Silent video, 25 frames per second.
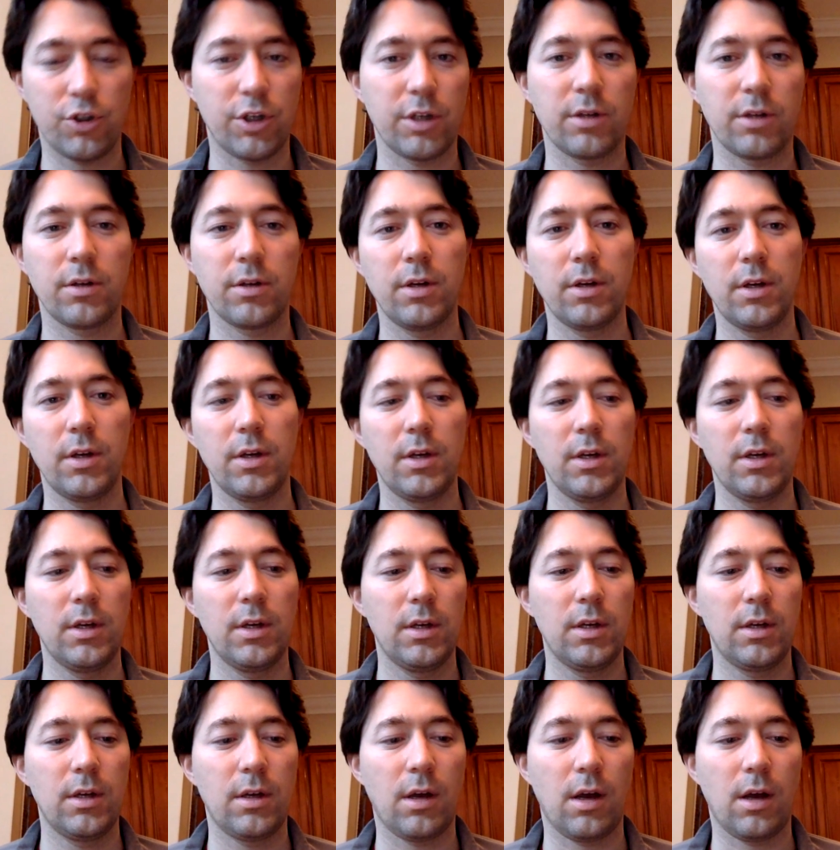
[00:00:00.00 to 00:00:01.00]
pushing
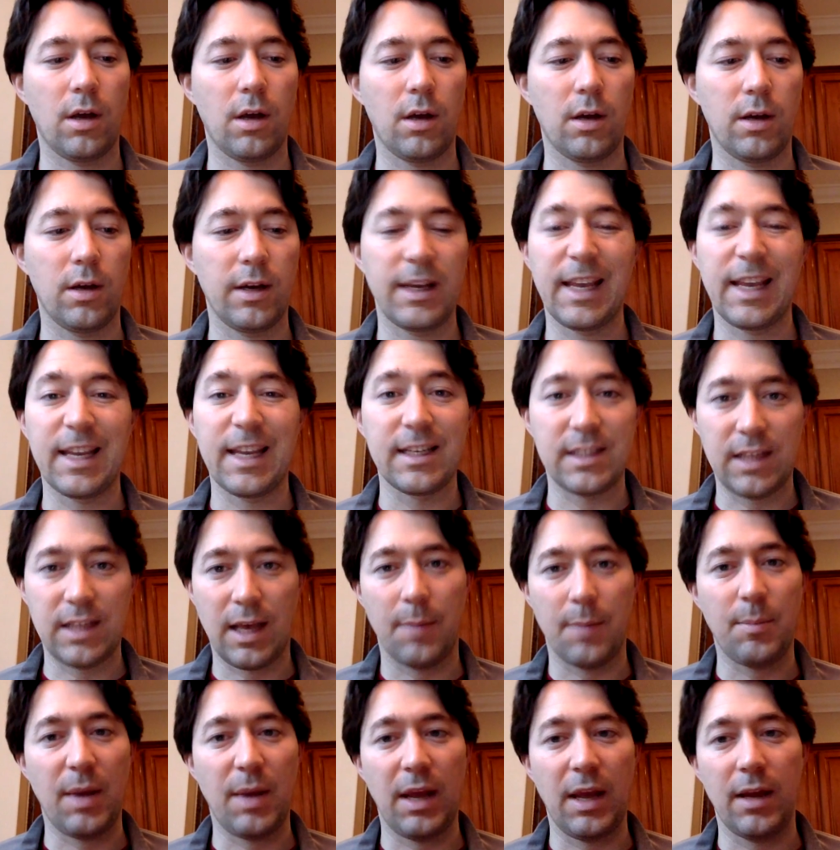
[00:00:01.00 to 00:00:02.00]

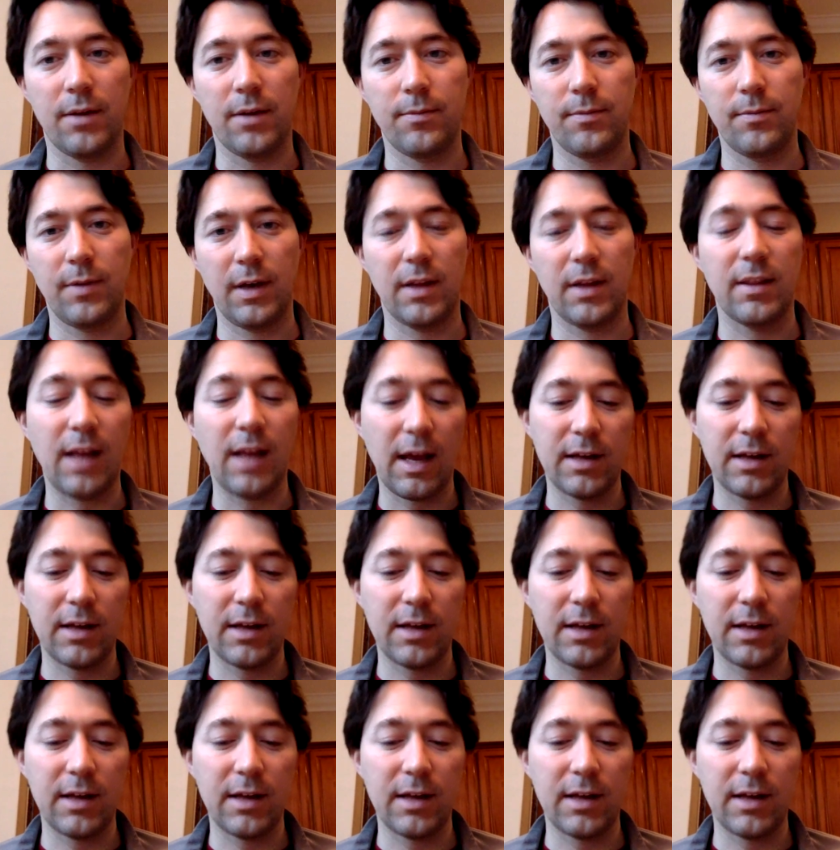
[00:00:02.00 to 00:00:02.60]
against that pain.